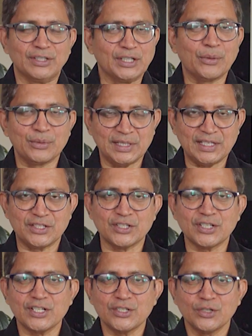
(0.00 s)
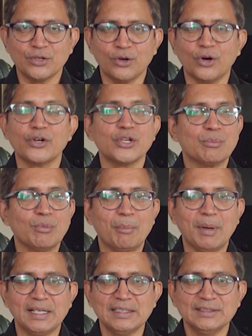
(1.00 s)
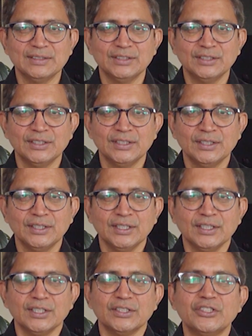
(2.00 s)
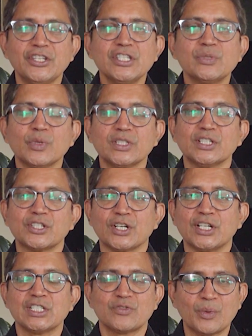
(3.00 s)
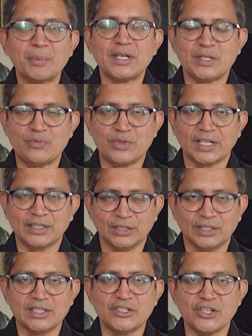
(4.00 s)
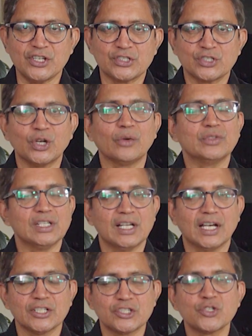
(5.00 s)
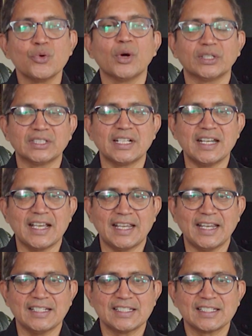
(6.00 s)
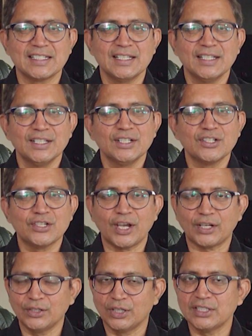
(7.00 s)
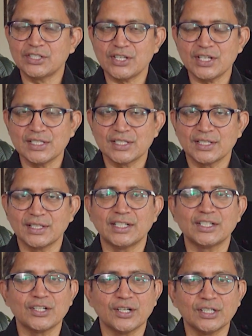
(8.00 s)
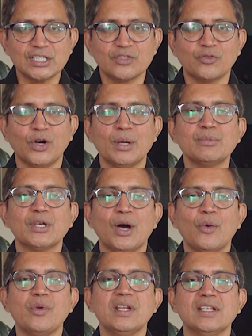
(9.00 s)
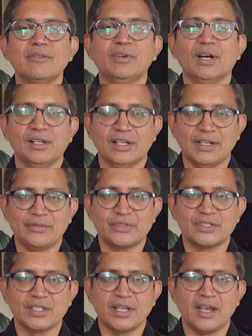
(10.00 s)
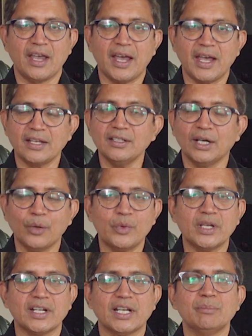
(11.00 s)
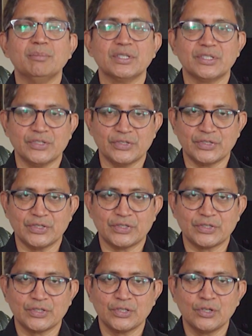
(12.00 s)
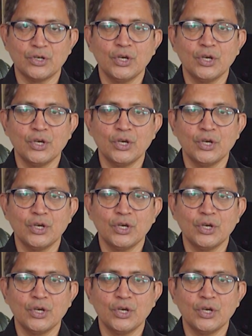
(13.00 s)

without the internet or your mobile? These were the transformative technologies of the last two or three decades. Technologies that transformed how we lived our lives and how we ran businesses.